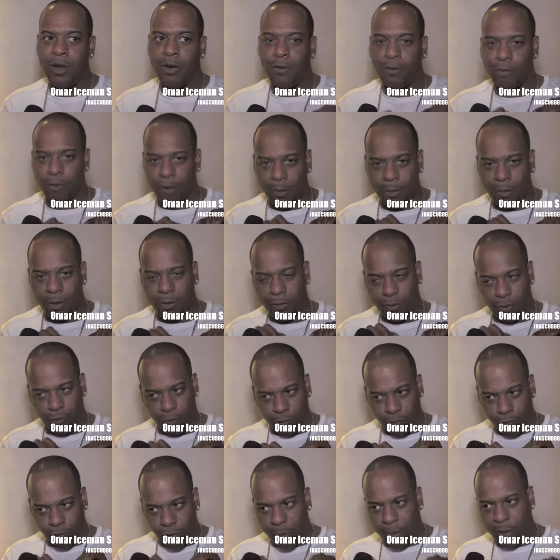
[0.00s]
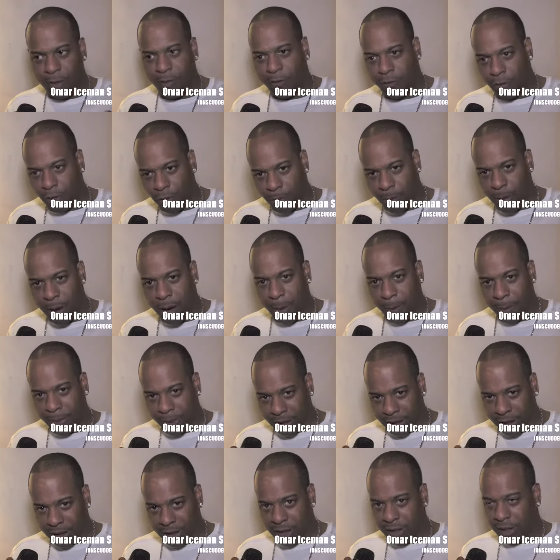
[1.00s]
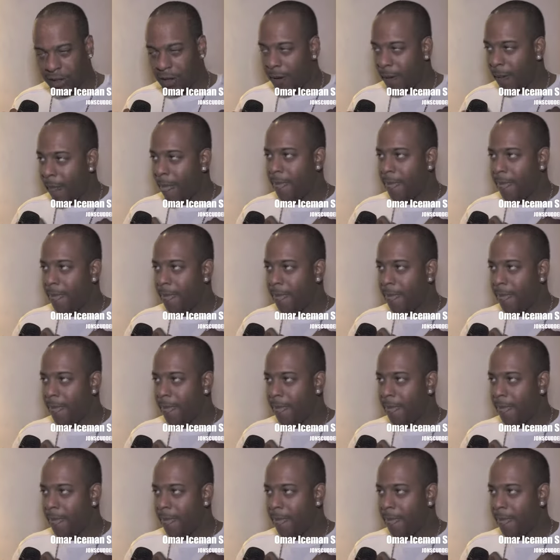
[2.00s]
from the film companies